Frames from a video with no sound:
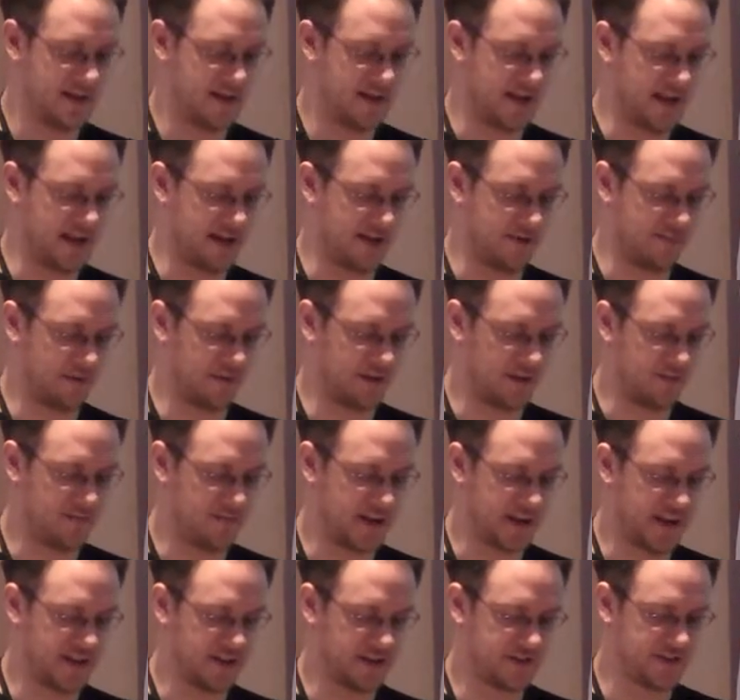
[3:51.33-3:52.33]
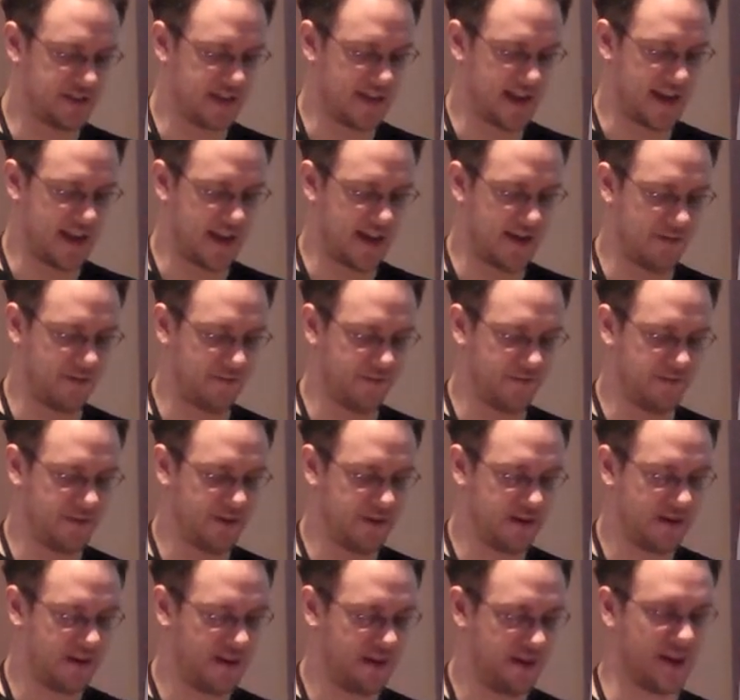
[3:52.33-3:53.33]
And it really pays to have
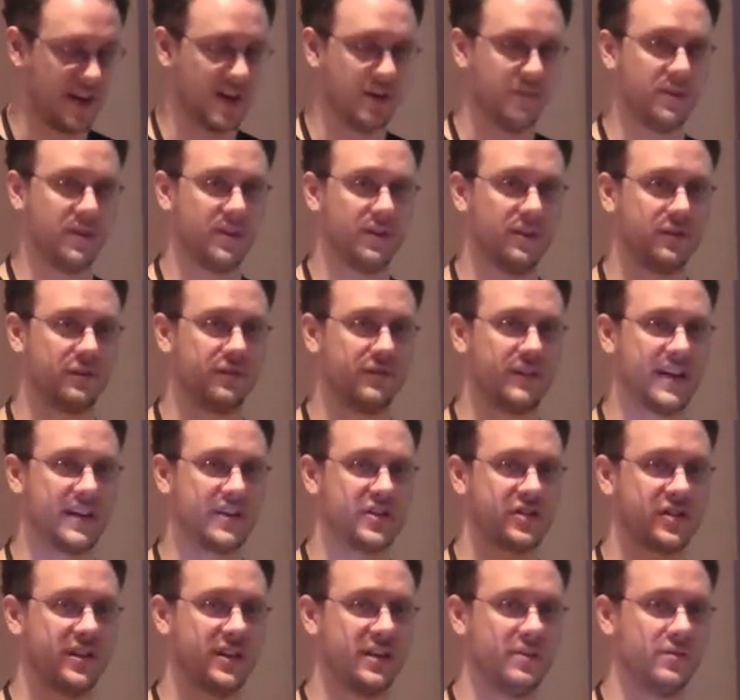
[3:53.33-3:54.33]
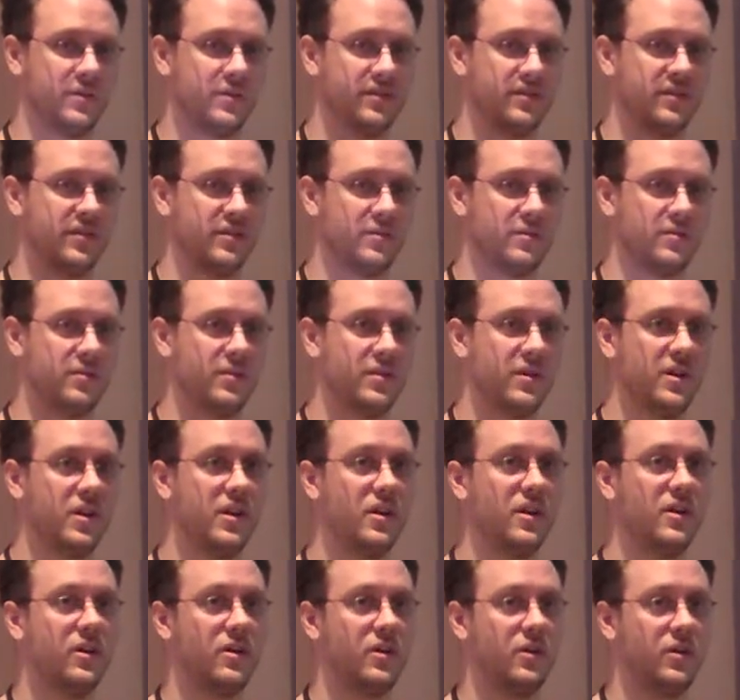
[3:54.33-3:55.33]
a little flashlight with you.
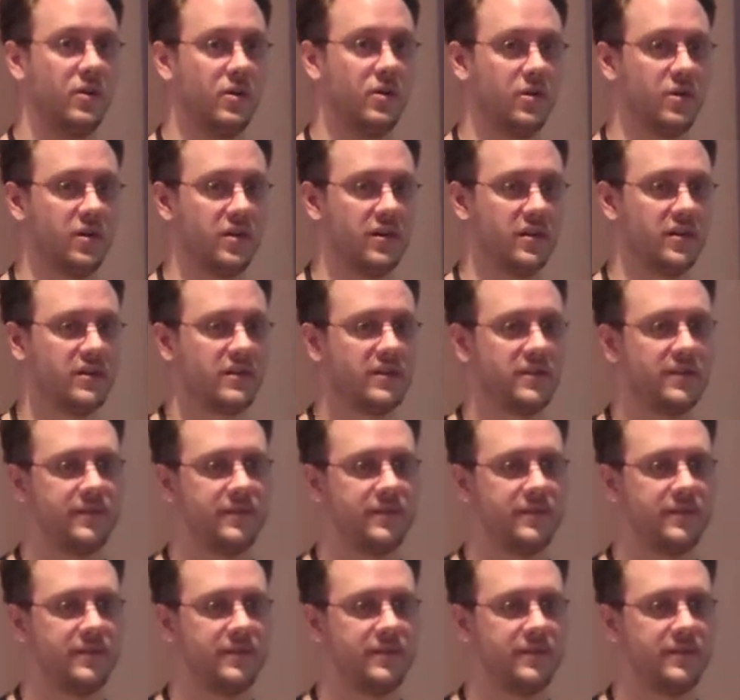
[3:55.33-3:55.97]
Or